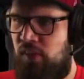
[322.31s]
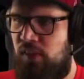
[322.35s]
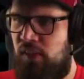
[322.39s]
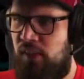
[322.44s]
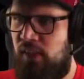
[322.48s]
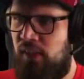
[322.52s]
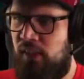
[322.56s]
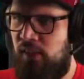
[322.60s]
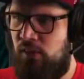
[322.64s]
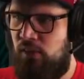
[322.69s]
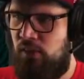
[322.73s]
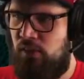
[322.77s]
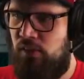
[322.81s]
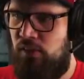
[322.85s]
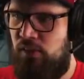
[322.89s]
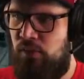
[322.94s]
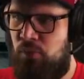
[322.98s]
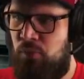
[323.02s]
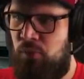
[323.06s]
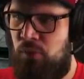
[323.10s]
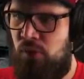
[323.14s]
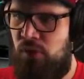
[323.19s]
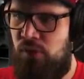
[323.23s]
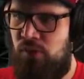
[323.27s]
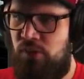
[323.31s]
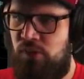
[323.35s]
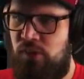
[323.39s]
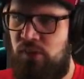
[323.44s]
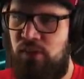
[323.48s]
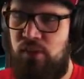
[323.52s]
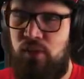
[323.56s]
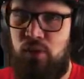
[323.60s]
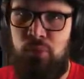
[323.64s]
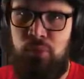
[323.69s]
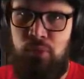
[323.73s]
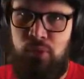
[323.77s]
a technology
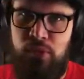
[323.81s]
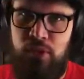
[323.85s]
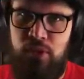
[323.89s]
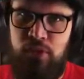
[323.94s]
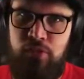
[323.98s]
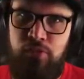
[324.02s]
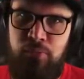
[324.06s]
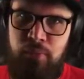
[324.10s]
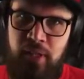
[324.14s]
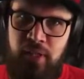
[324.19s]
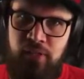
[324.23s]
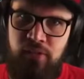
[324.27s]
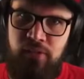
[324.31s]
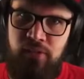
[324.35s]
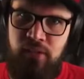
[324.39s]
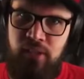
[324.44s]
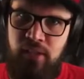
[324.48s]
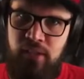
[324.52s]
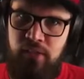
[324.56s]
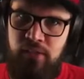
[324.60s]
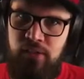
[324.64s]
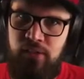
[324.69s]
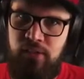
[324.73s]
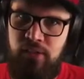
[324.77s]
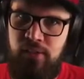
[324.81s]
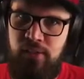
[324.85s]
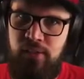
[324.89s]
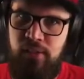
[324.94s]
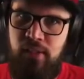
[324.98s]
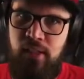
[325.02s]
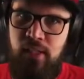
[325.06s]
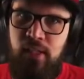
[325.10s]
merchant aboard the space station.